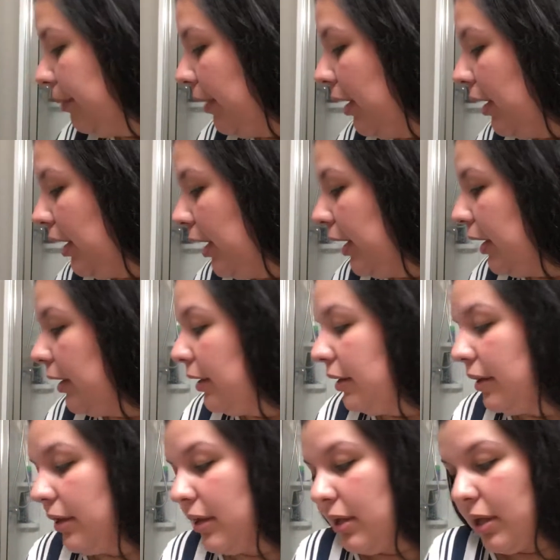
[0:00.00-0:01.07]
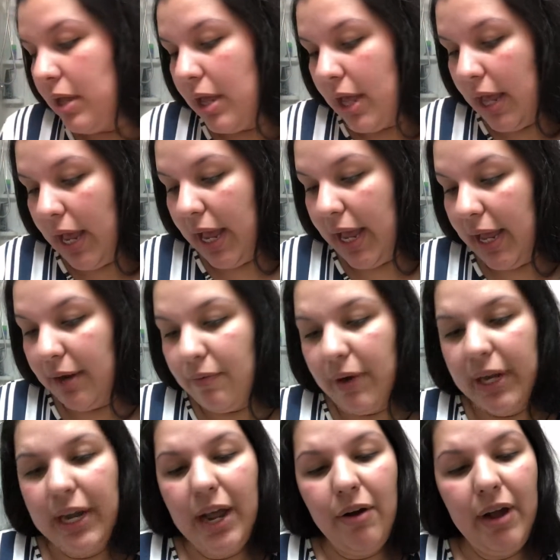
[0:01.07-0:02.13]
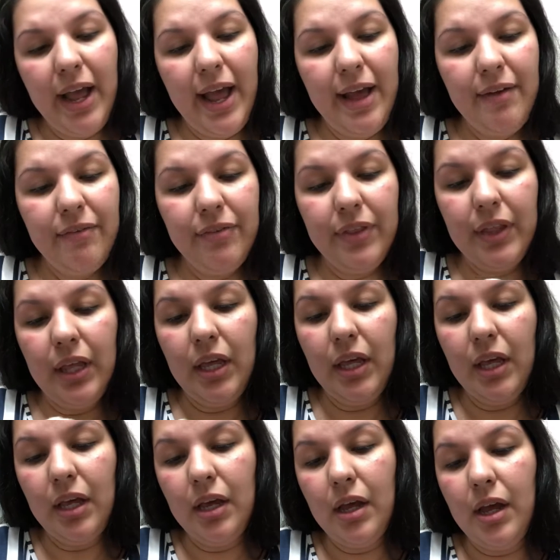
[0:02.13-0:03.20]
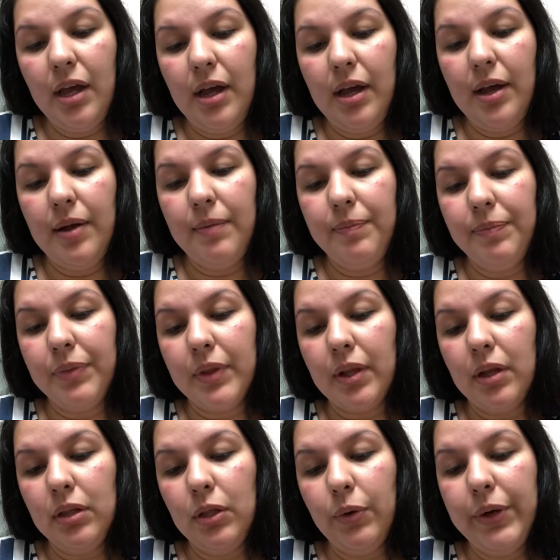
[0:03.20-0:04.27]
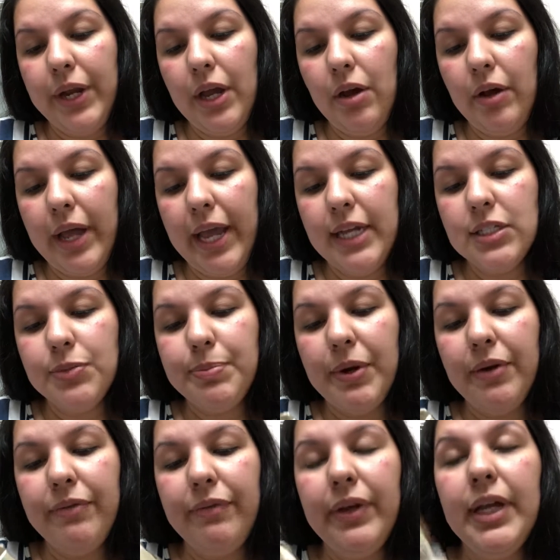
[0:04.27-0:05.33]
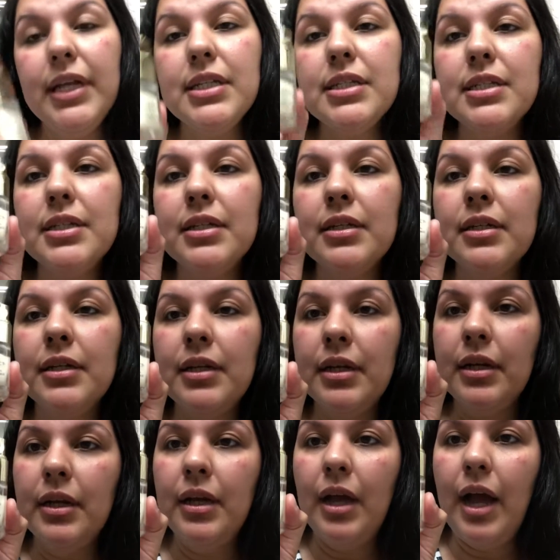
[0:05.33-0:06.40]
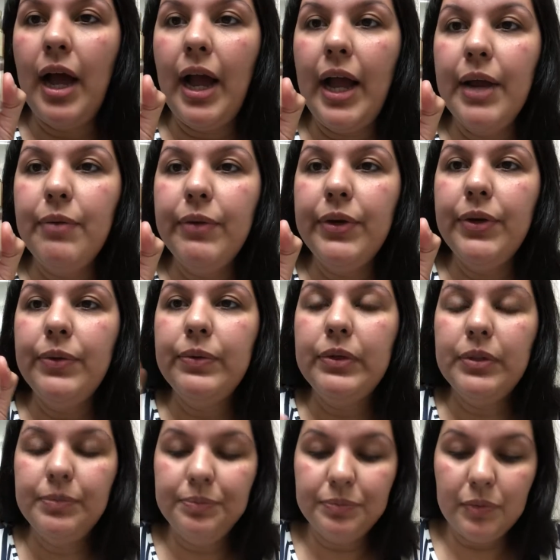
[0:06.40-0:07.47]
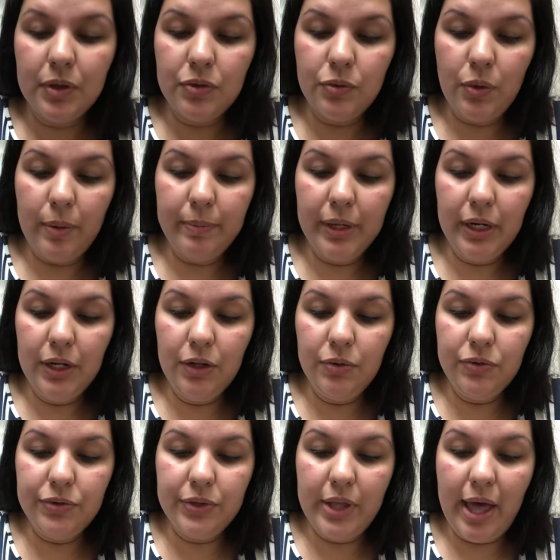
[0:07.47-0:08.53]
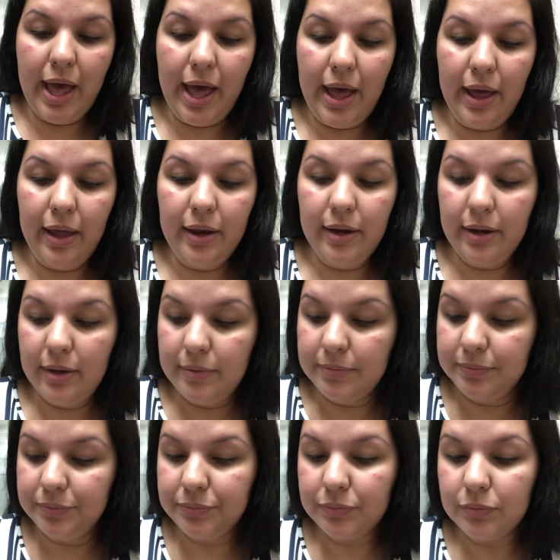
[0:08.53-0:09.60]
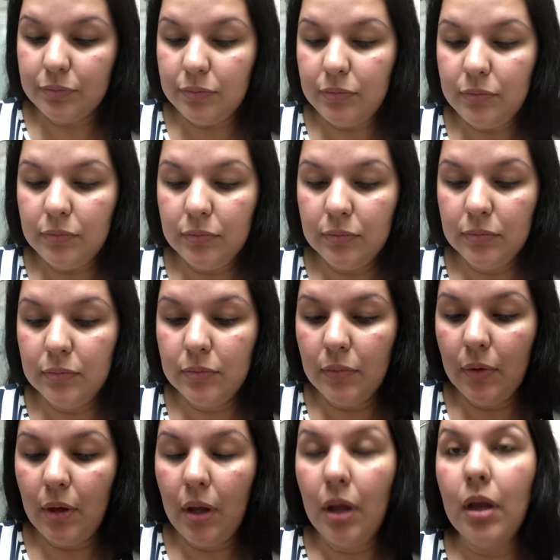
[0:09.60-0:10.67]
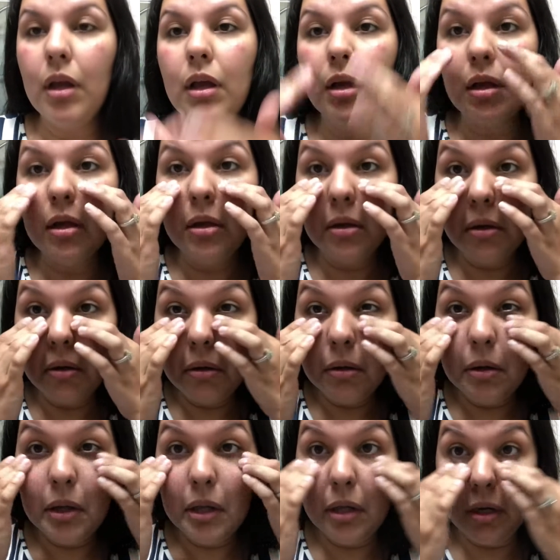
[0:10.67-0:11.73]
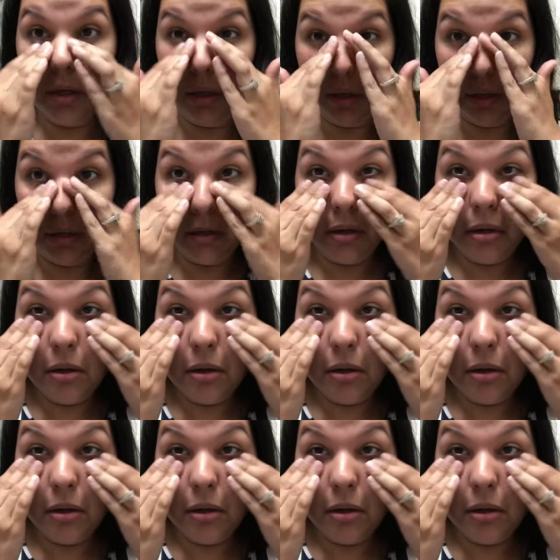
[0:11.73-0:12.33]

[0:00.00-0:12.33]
on. And right now I have the L'Oreal Age Perfect Eye Renewal. So I'm going to use that. Go ahead and